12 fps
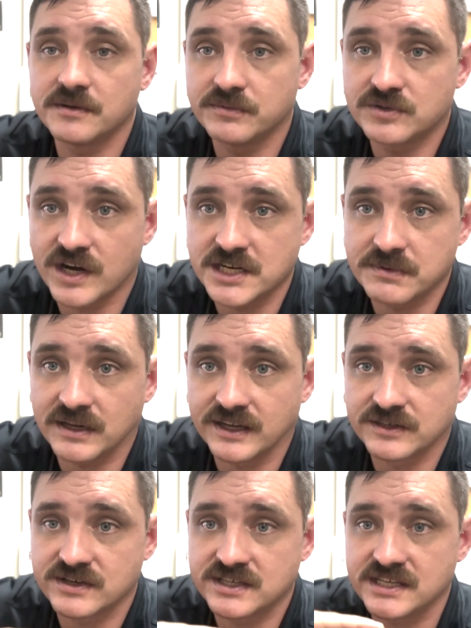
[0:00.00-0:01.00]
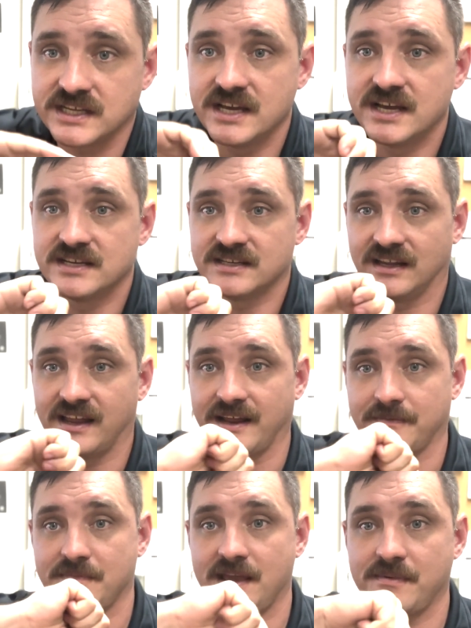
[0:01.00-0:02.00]
transmit electricity to
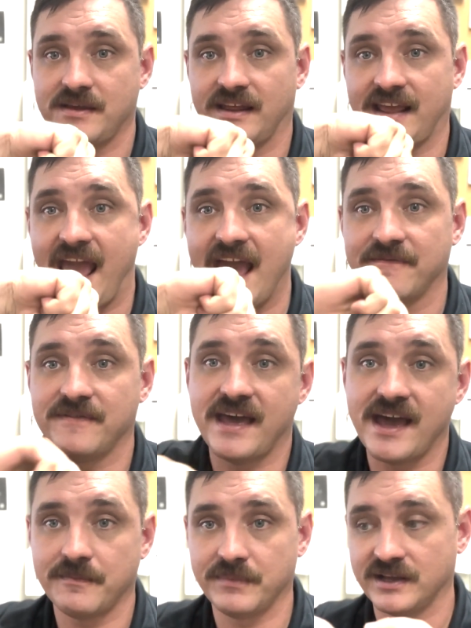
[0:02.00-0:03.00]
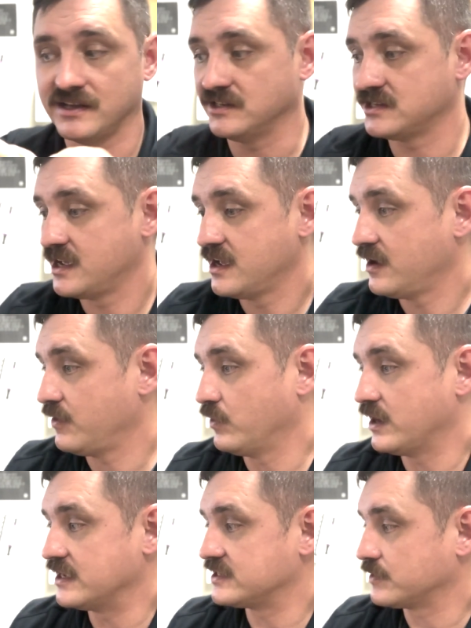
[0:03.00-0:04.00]
maybe half that, because
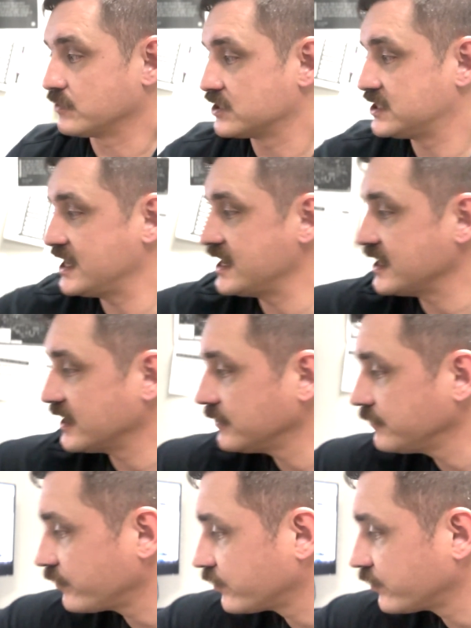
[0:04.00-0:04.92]
whereas they were sitting,